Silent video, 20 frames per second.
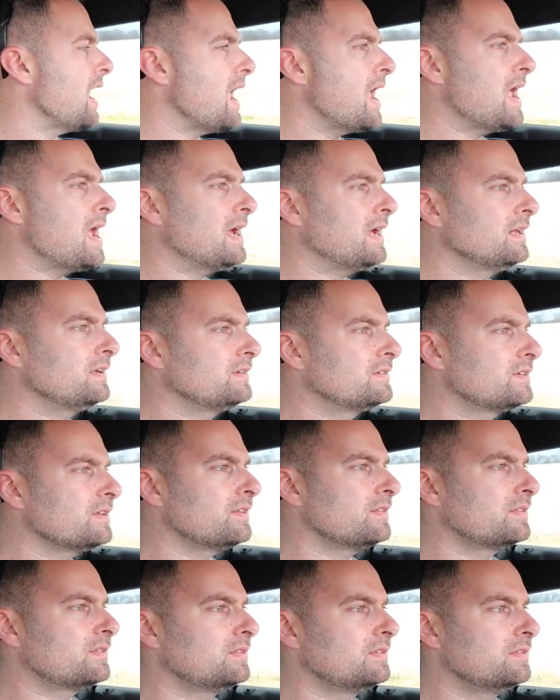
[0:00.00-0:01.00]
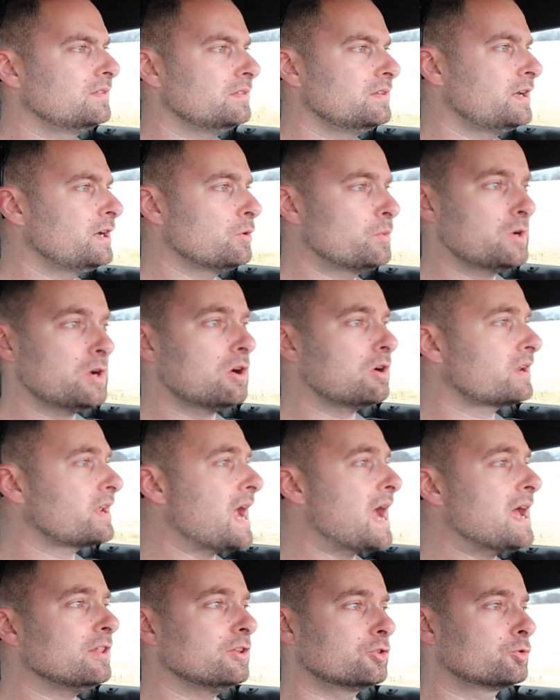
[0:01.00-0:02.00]
And here we are
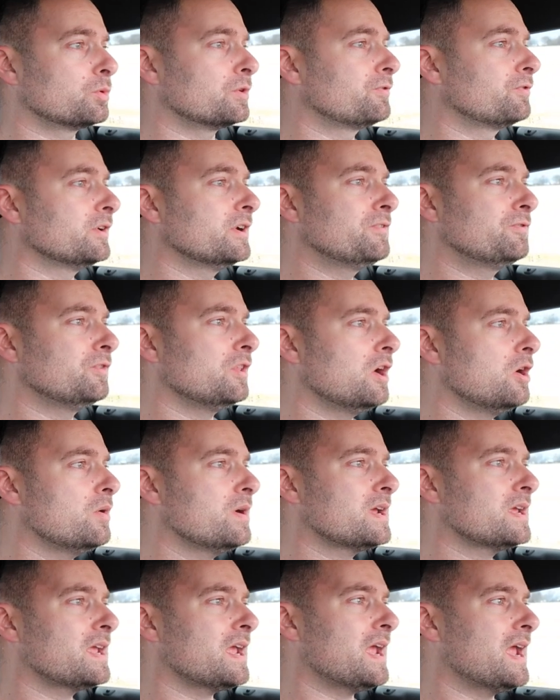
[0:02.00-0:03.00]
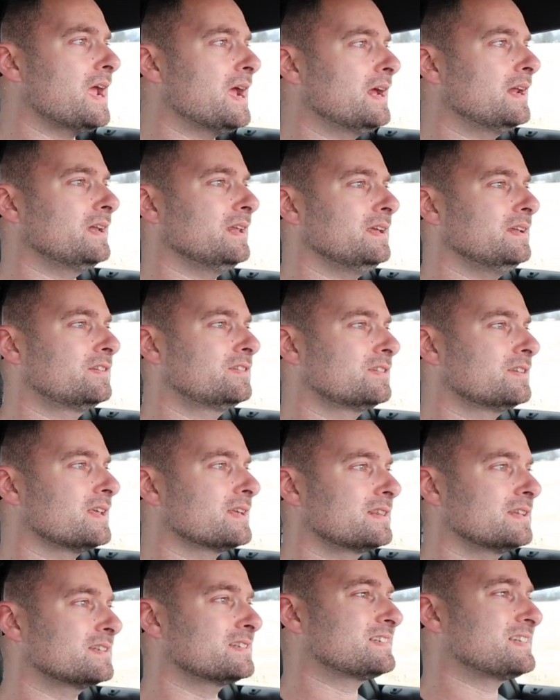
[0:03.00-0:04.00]
catless, we're free flowing, and it's
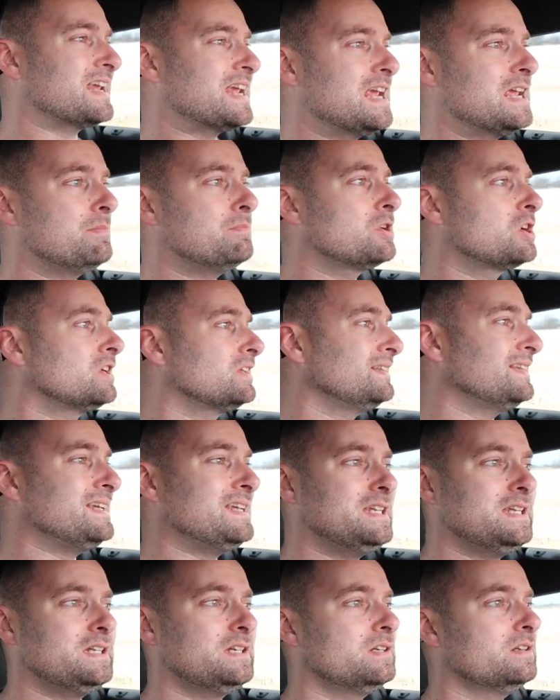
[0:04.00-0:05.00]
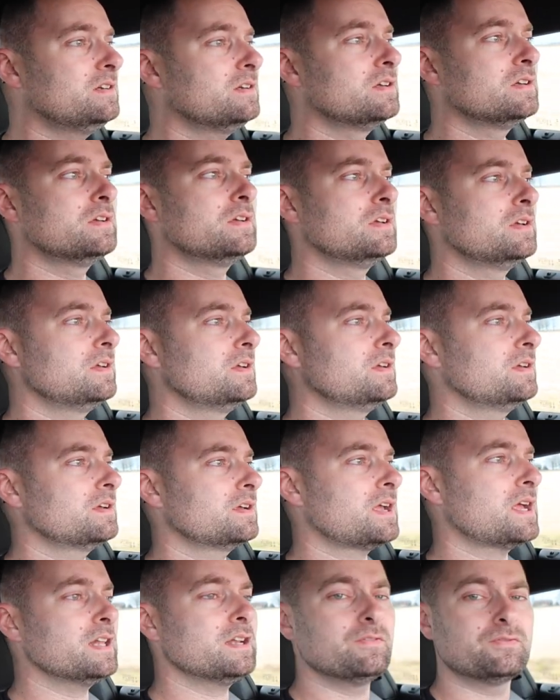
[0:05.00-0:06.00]
like the same
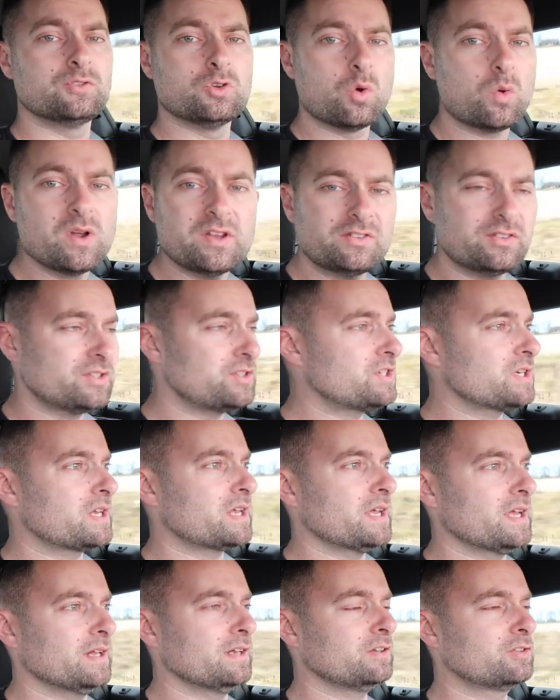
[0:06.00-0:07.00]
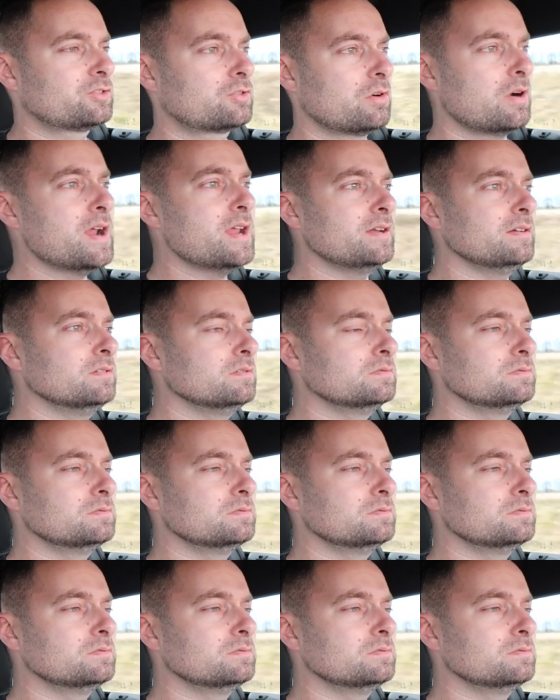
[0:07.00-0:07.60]
clean kind of noise that you get. It's great.